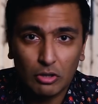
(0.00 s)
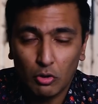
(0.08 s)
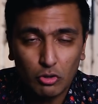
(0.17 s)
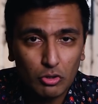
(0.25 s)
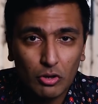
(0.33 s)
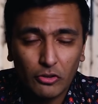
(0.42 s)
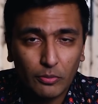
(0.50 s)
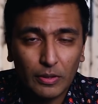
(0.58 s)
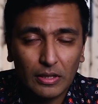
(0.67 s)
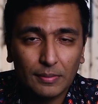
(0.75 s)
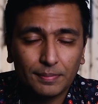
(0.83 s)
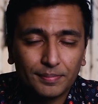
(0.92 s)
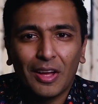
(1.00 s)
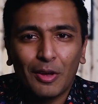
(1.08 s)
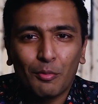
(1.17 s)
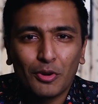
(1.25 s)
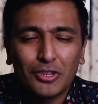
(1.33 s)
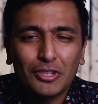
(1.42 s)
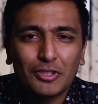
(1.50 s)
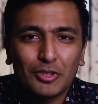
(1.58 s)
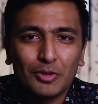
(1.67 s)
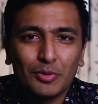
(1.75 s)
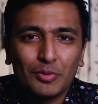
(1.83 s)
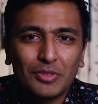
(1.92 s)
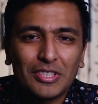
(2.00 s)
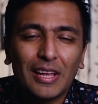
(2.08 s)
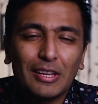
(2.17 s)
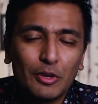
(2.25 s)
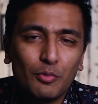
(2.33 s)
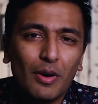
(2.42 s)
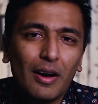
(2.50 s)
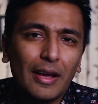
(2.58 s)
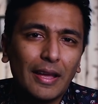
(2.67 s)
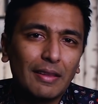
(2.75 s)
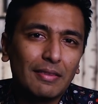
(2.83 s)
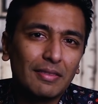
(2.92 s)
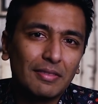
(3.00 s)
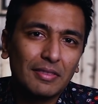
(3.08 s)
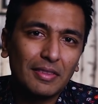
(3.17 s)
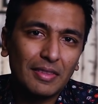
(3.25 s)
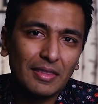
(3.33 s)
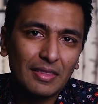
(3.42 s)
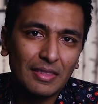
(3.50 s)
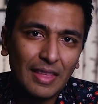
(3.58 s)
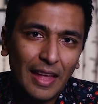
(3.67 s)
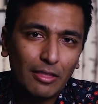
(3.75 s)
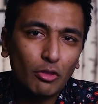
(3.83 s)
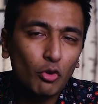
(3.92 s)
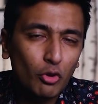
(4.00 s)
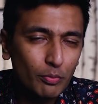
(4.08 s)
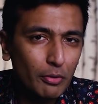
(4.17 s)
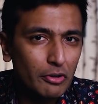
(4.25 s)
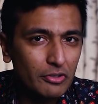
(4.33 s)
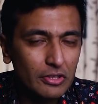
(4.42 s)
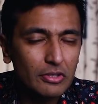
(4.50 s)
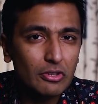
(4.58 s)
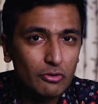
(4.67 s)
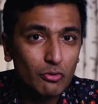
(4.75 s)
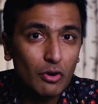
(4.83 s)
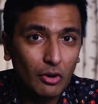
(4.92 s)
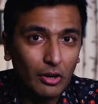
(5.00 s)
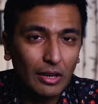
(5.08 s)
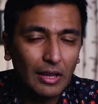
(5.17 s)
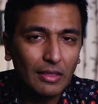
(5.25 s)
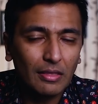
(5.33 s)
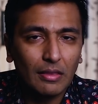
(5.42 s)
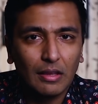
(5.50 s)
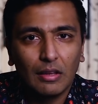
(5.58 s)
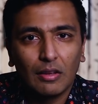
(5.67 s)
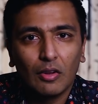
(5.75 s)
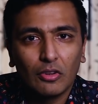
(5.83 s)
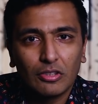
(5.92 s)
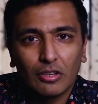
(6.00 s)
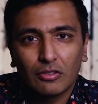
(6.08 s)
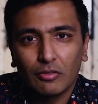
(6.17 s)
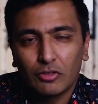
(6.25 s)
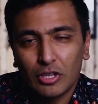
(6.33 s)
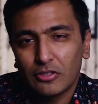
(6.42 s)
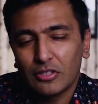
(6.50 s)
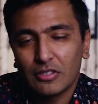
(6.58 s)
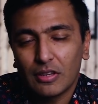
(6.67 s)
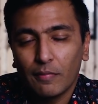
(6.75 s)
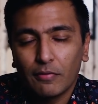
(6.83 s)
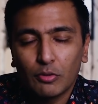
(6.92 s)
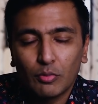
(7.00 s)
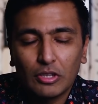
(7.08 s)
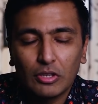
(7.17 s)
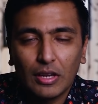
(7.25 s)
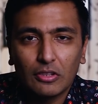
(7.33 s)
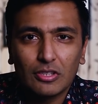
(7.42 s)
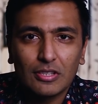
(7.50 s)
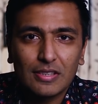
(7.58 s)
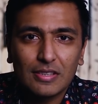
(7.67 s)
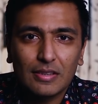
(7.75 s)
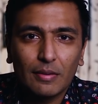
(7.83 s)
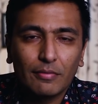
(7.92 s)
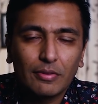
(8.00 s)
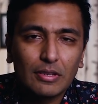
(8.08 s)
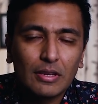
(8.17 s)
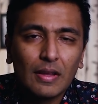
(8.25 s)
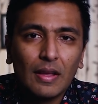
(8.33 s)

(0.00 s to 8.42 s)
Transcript: go to hospital. I wanted to tell you why that thought process is wrong in the context of chest discomfort when you get chest discomfort.